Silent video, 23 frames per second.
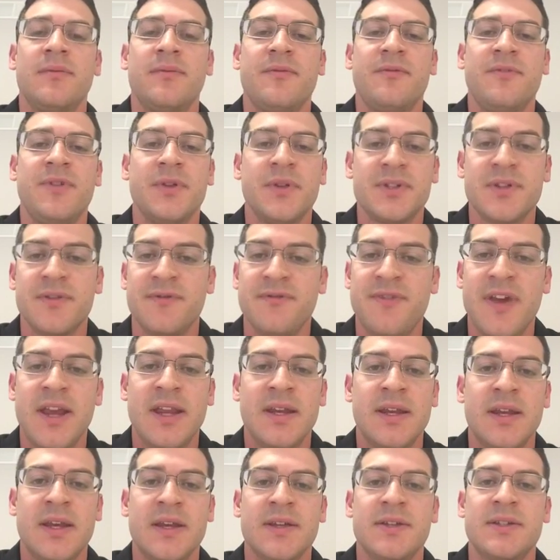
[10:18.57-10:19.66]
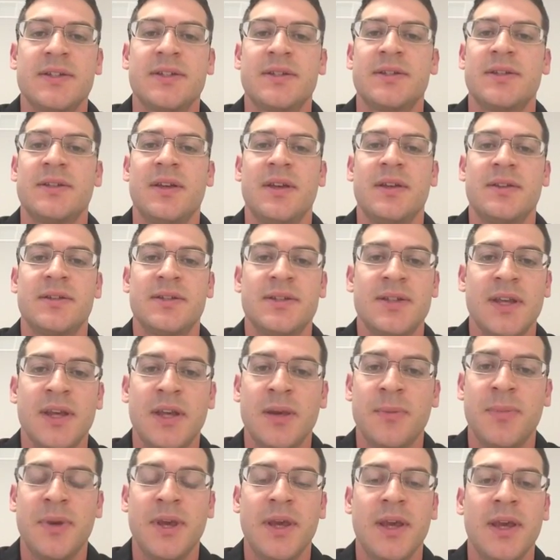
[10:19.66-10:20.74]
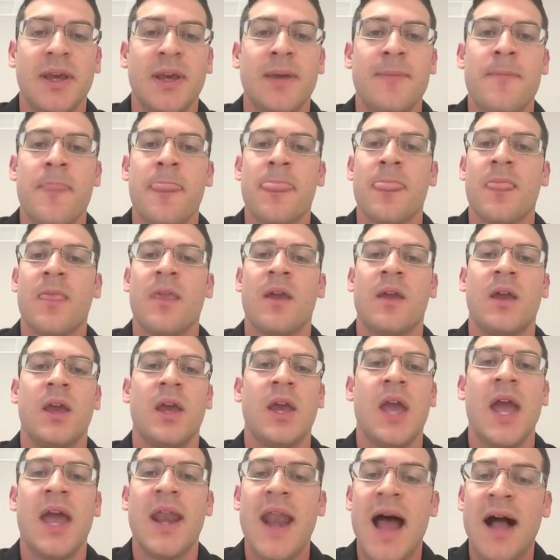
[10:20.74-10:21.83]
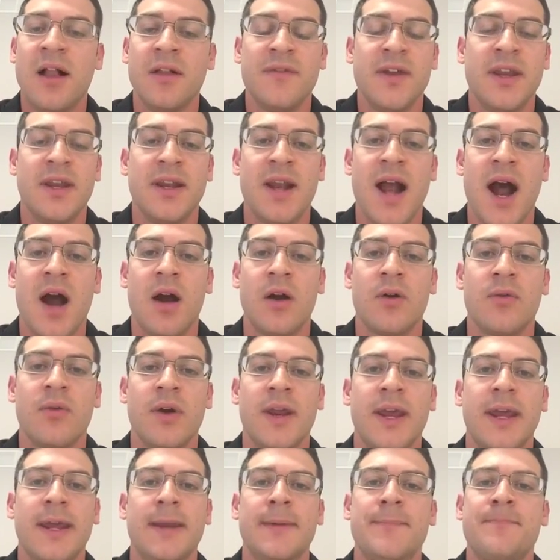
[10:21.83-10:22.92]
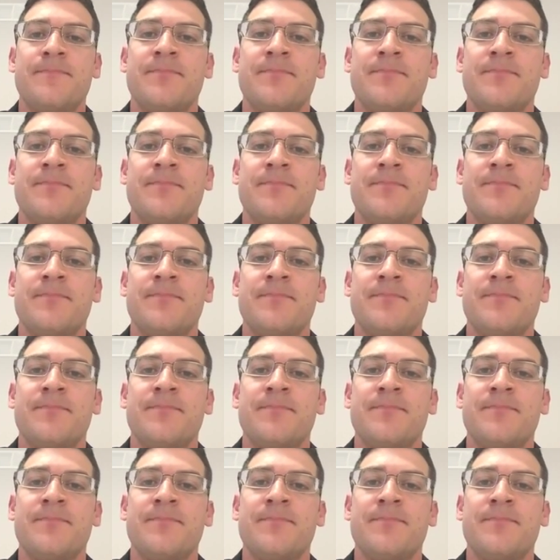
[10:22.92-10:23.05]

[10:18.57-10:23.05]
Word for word: feelings of faintness, syncope, an elevated heart rate,